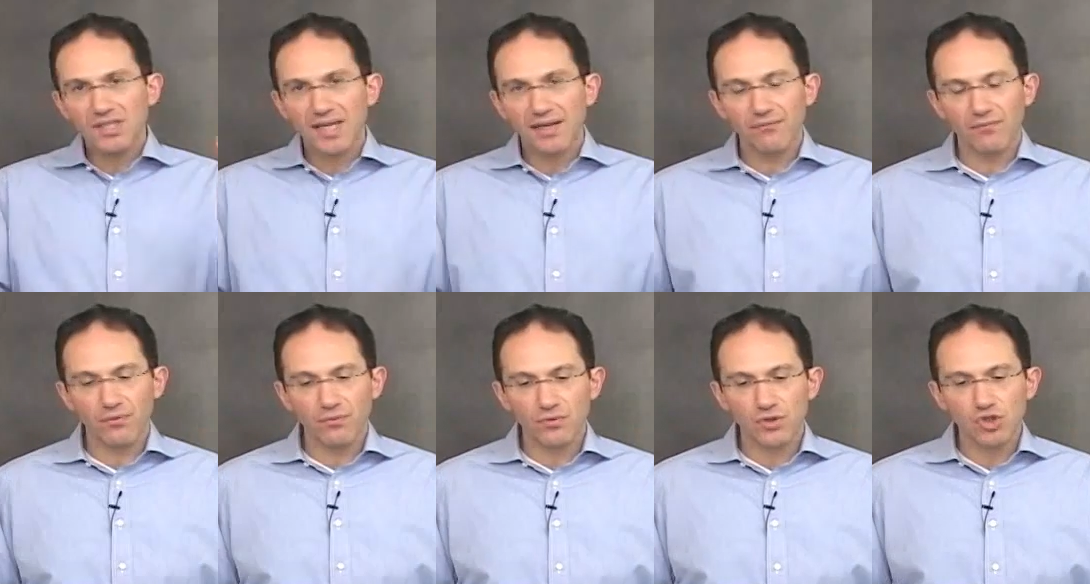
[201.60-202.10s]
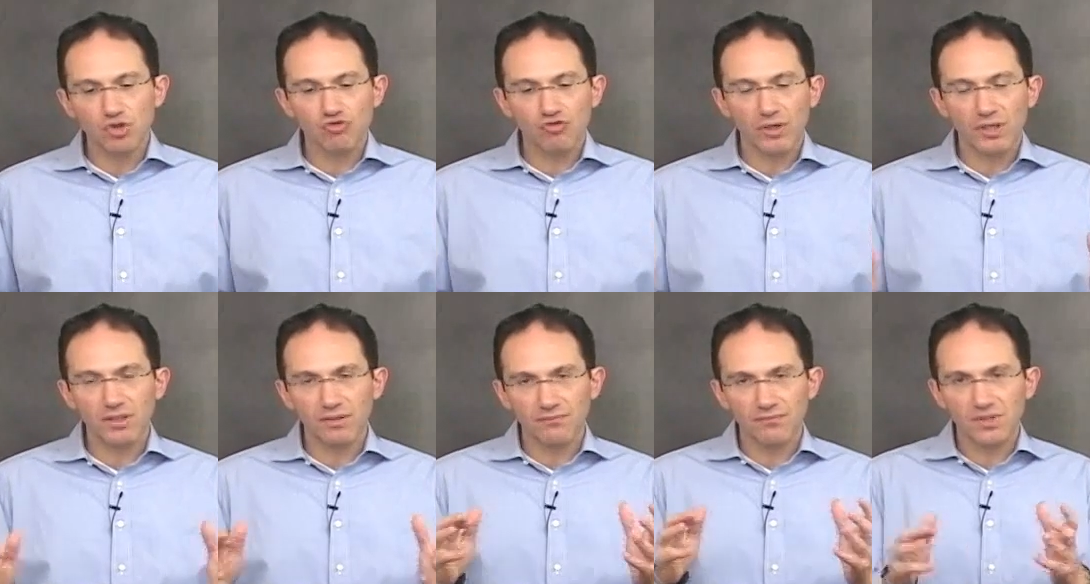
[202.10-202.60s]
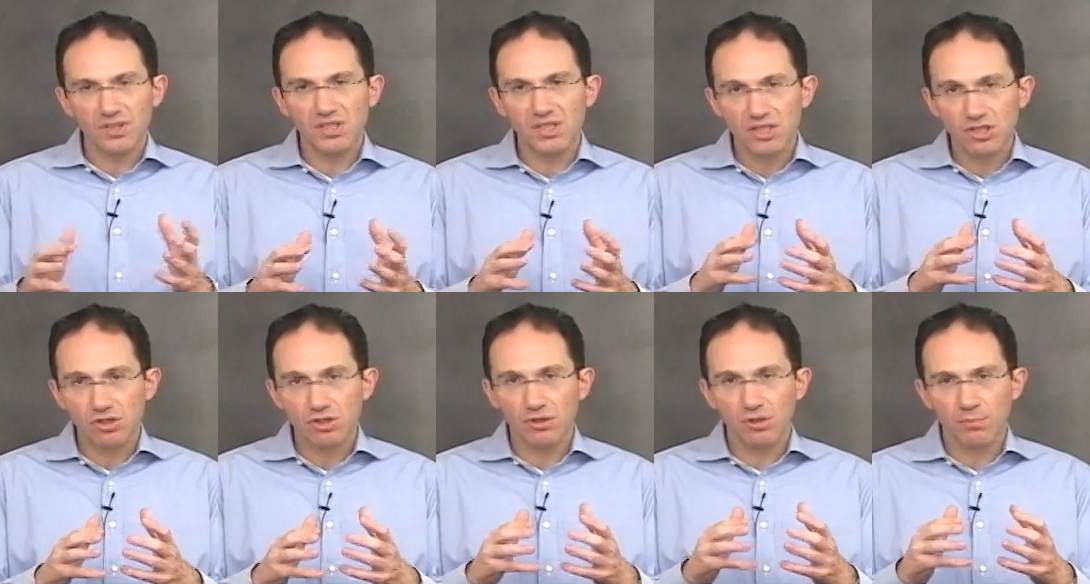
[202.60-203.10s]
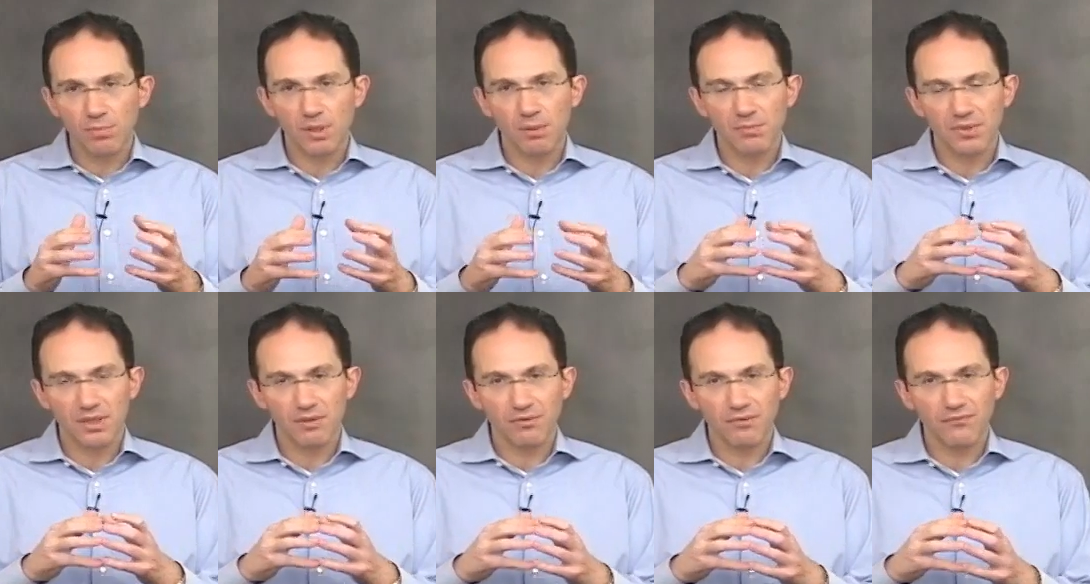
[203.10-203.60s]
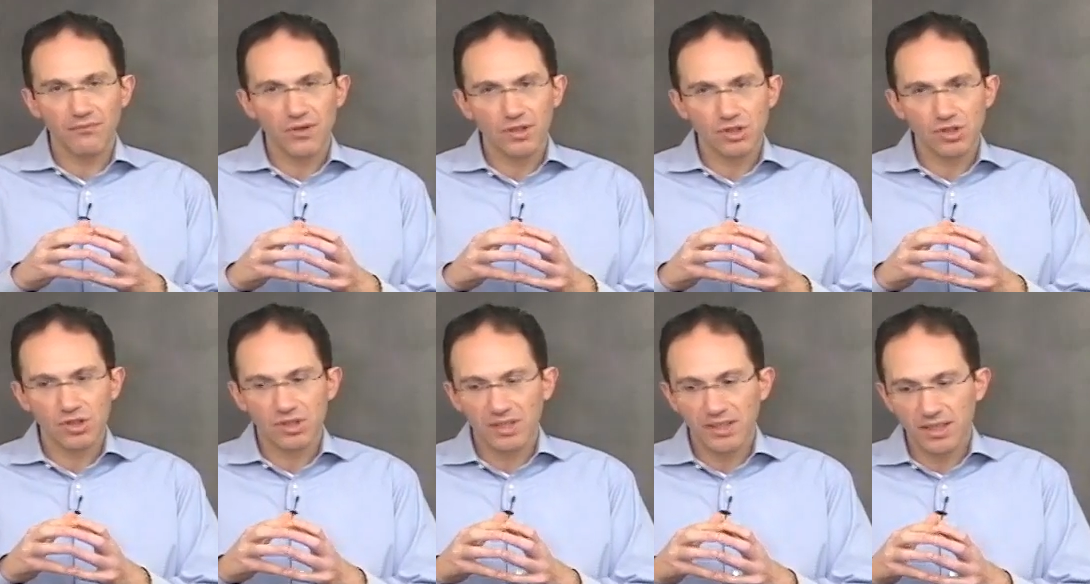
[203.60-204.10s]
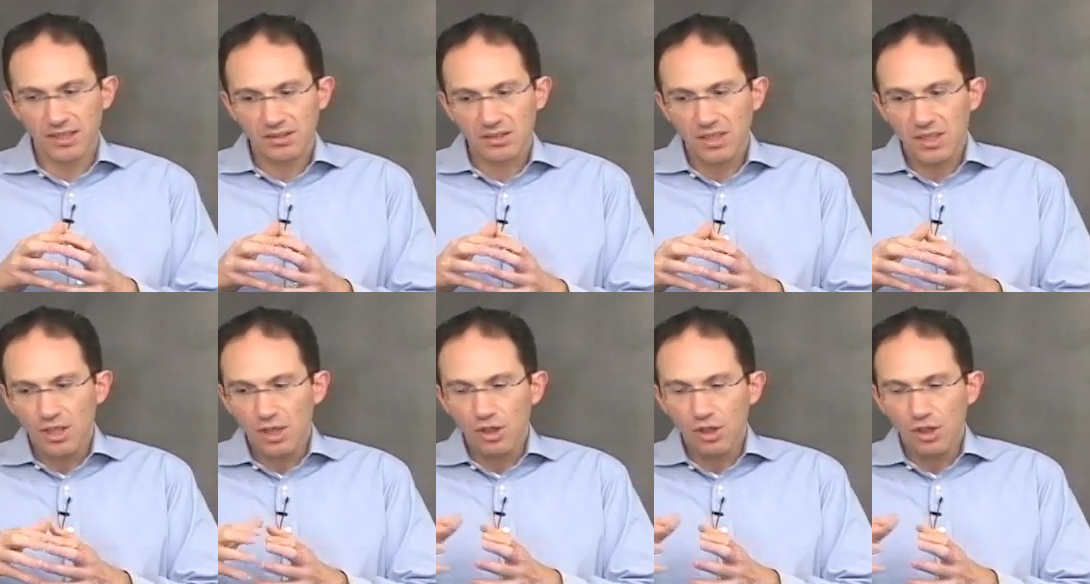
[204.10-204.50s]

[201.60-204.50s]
have a restrictive disease on the pulmonary function test,